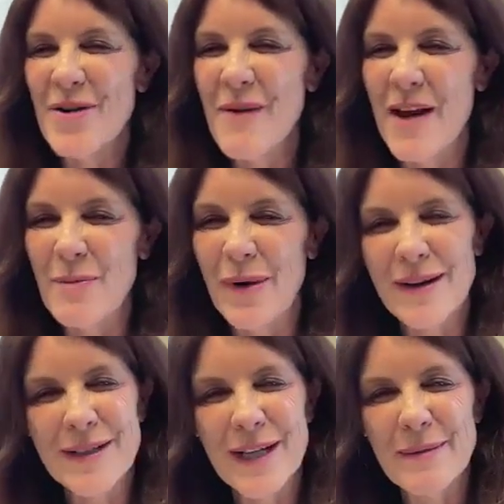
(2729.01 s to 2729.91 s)
We have a
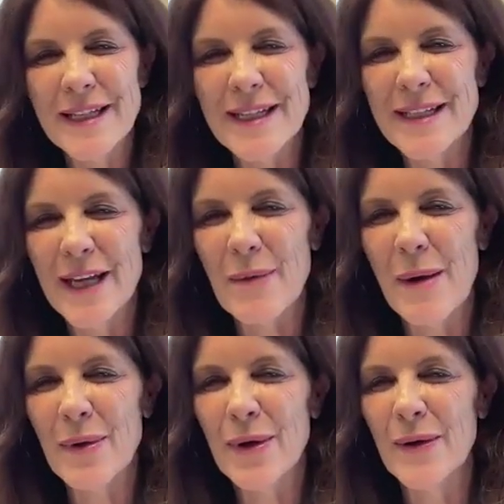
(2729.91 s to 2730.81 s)
part-time CSEA
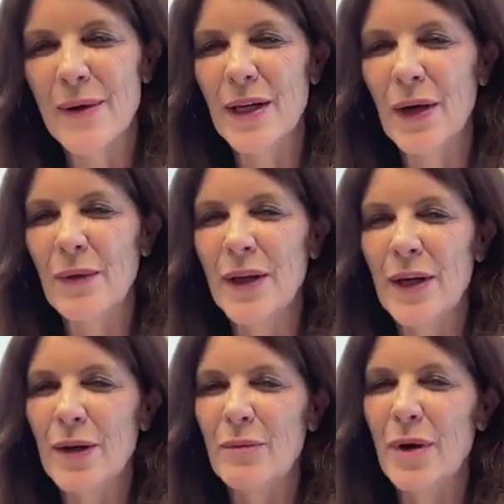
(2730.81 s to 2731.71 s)
member who can
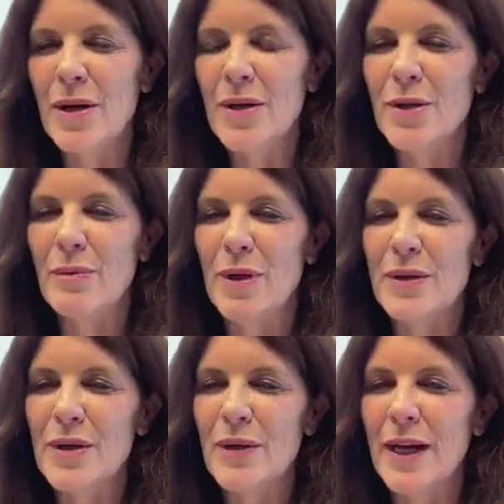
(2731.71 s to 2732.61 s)
only earn partial
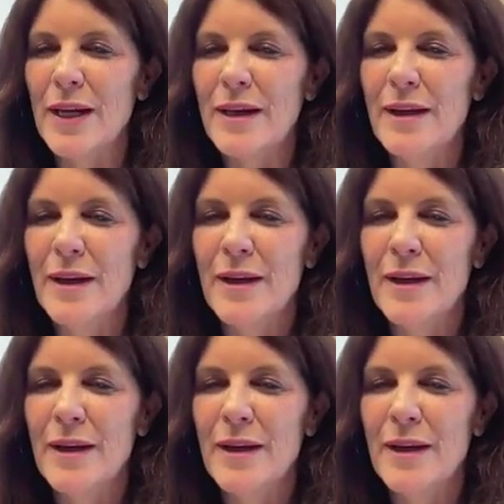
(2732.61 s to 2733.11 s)
PERS credit.